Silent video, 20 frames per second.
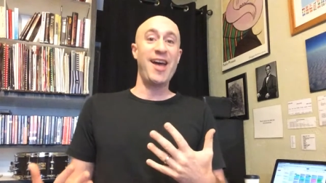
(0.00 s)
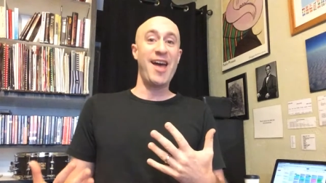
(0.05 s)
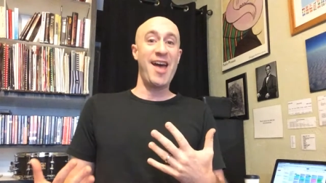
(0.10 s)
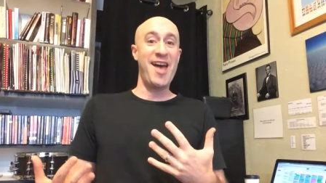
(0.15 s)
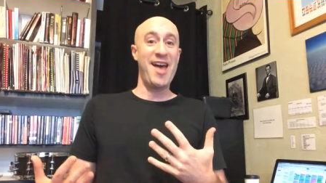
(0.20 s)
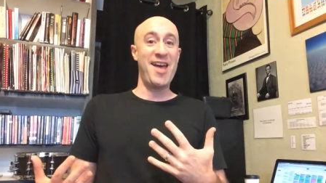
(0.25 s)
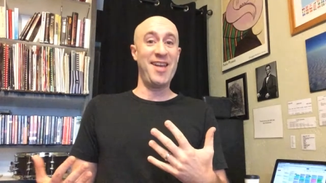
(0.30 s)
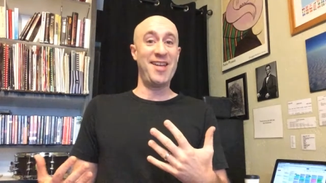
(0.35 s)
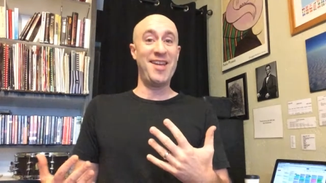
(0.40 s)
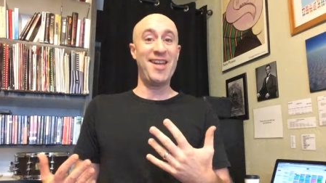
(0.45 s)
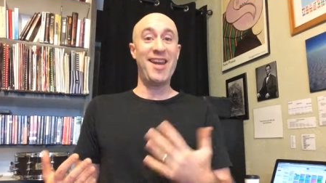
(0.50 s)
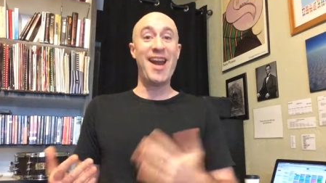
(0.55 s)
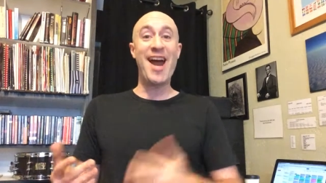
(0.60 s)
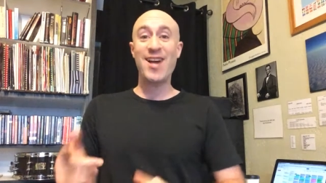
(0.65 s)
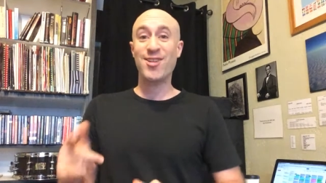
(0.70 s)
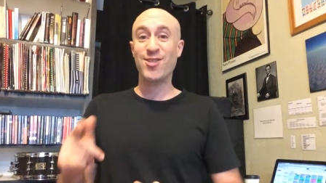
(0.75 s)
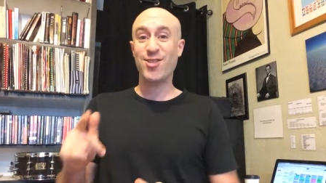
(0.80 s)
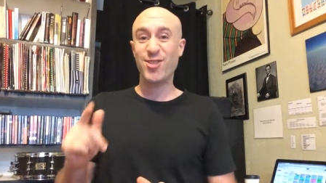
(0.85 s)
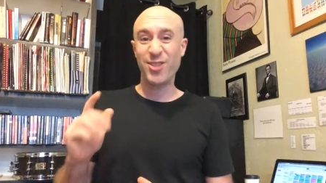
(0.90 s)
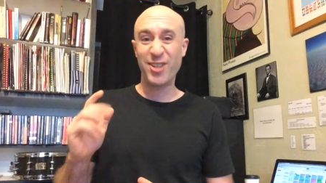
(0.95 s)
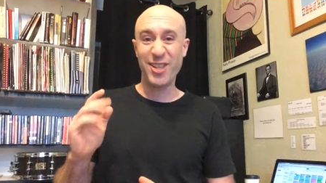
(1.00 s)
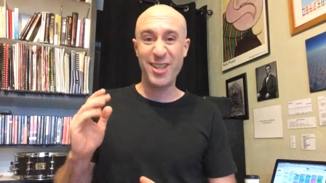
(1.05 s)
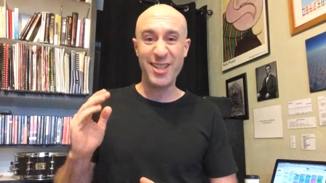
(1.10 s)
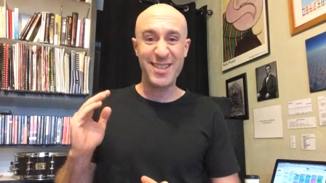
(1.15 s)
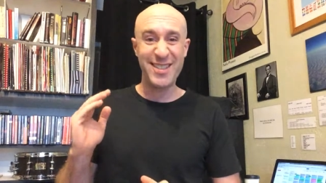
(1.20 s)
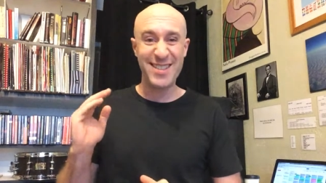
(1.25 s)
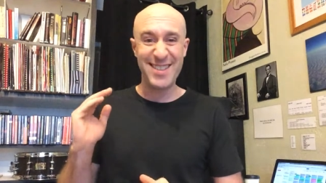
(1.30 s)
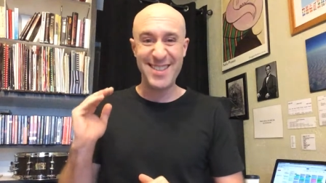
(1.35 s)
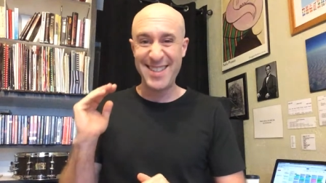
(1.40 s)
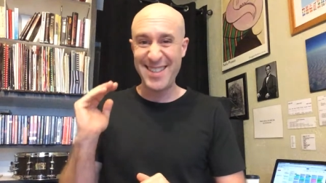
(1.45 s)
and it actually
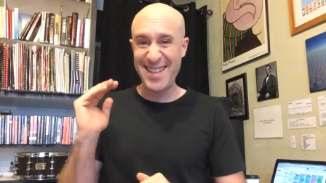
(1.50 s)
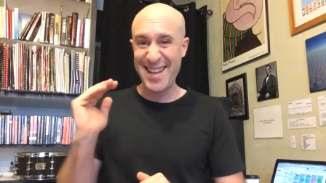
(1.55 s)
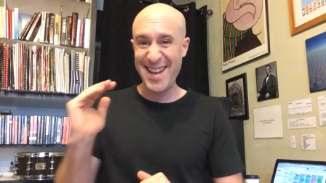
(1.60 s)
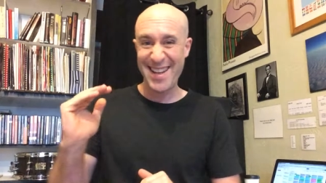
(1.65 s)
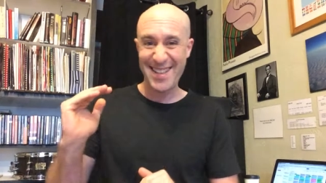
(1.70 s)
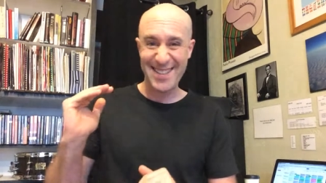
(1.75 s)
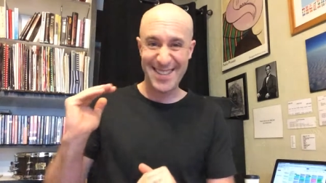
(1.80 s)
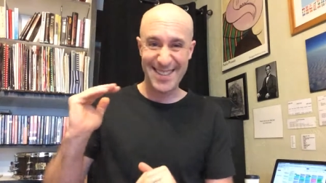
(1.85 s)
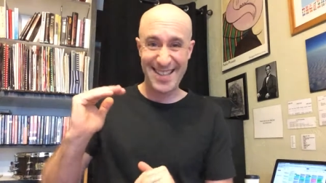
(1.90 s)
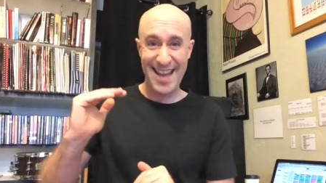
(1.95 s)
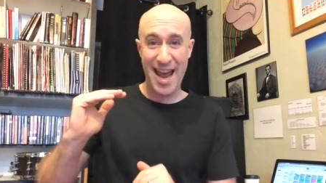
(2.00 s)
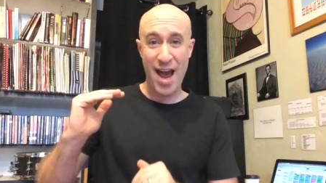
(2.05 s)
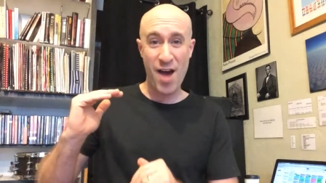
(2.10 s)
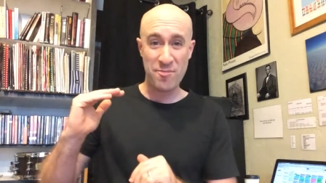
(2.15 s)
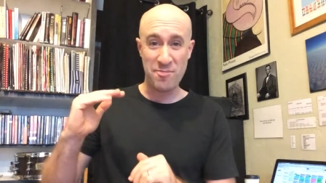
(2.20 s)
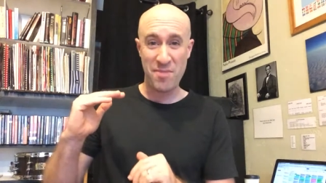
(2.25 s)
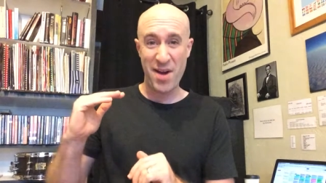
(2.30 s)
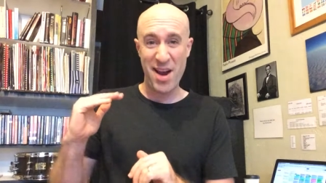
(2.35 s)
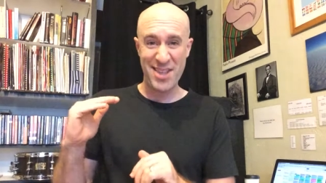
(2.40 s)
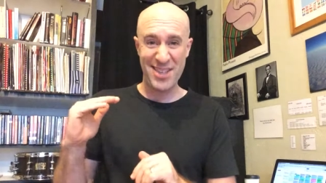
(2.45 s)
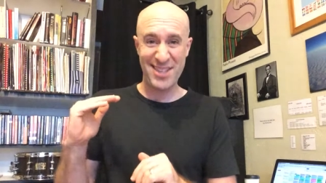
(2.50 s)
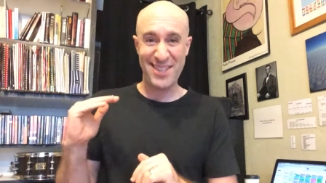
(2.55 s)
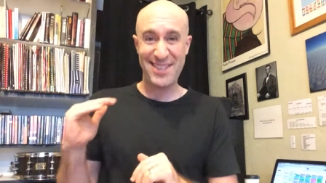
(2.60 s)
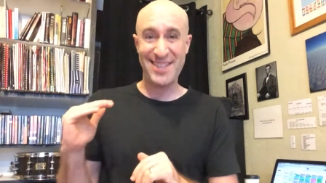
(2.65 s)
ticks down by the